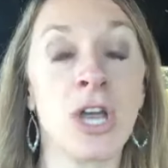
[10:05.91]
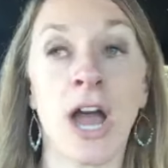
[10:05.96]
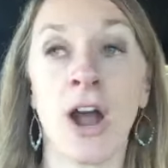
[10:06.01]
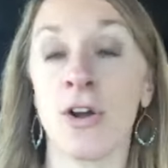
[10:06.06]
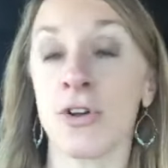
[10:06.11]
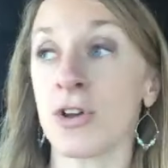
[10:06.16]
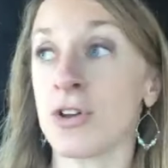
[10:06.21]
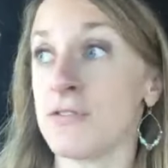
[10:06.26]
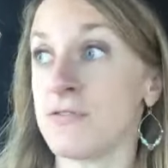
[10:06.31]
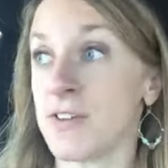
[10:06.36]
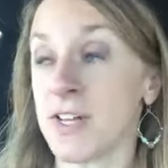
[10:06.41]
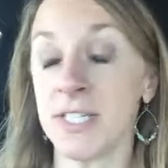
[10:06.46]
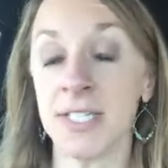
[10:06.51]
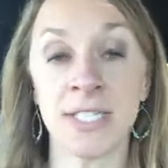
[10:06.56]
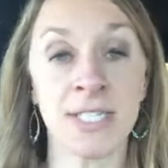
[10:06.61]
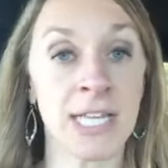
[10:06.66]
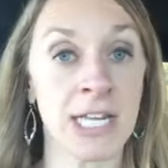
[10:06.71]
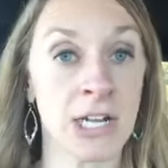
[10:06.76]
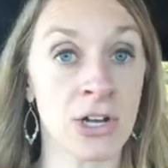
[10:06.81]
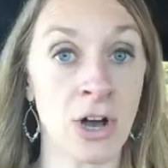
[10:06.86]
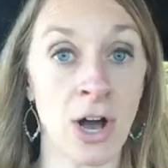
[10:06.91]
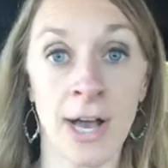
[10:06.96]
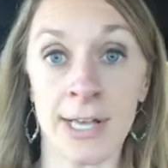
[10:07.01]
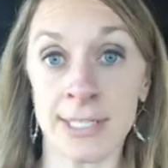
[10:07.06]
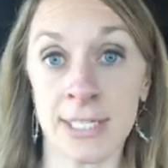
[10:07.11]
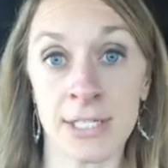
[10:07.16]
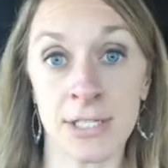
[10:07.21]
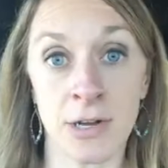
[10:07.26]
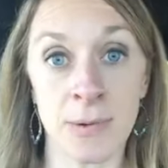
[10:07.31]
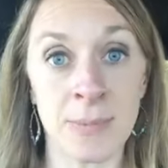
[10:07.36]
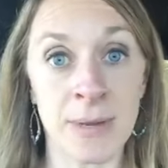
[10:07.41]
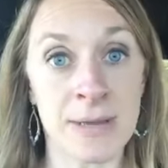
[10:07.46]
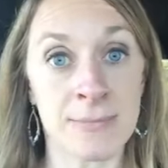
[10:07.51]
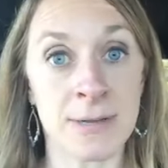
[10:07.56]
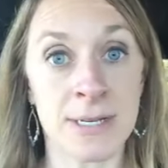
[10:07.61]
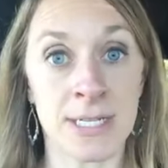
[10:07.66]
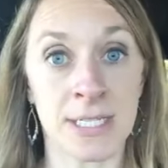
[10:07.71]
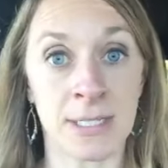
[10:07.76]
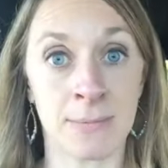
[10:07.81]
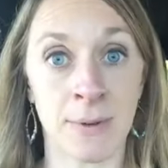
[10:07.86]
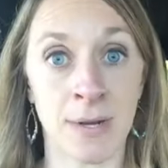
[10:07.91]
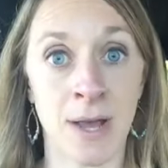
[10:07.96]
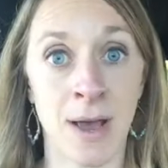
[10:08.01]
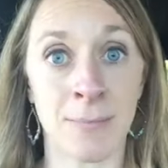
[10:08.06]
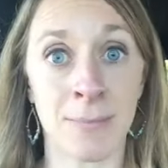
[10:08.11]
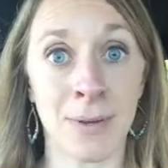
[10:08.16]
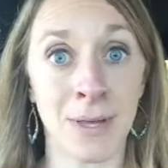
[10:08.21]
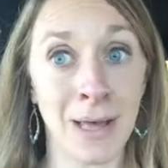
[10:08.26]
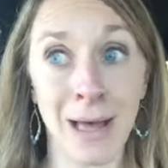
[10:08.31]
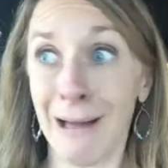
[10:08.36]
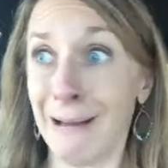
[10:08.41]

are convinced that it causes their baby to spit up